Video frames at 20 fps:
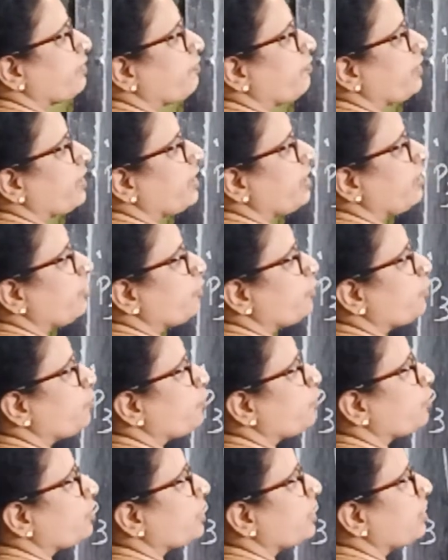field due
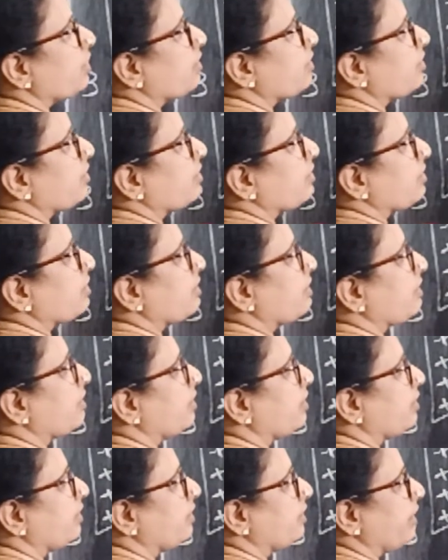to
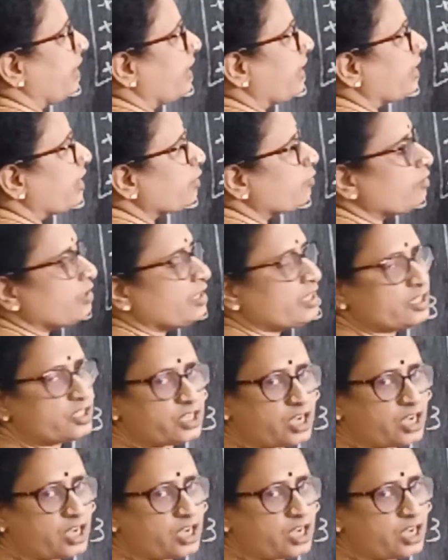the negatively